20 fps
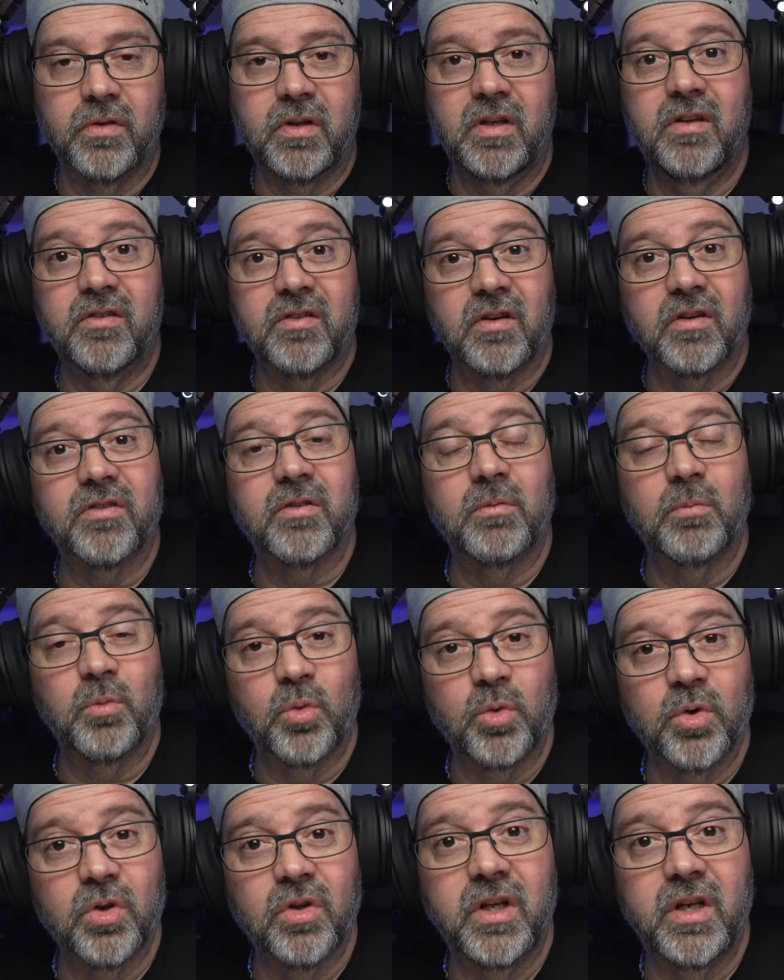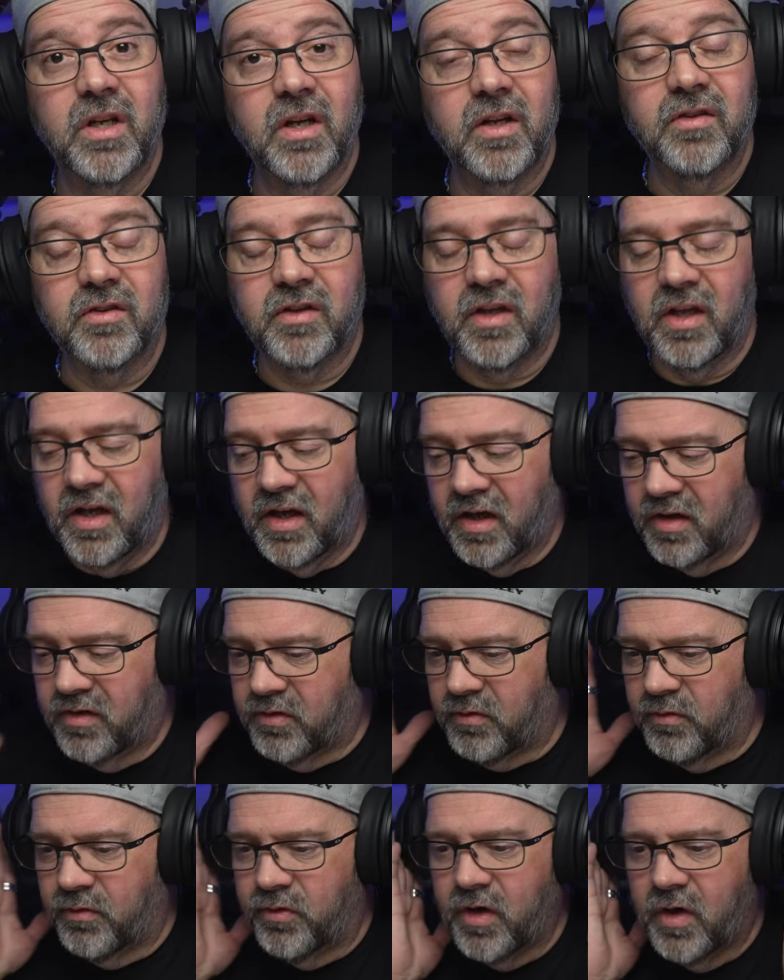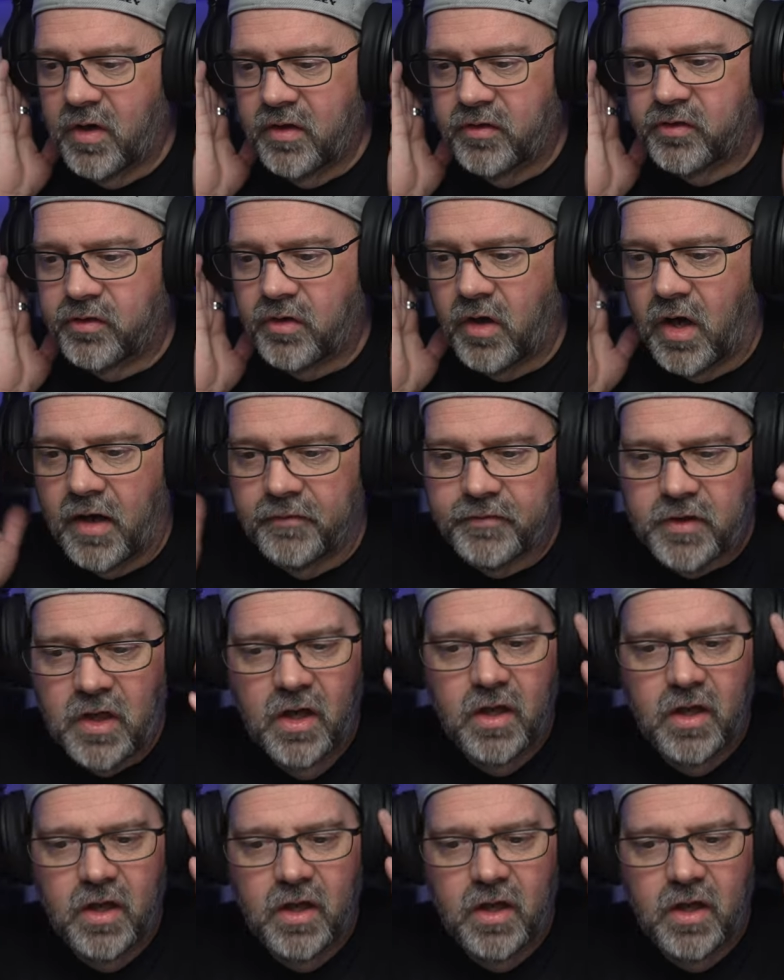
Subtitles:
These are some really nice cans, very soft.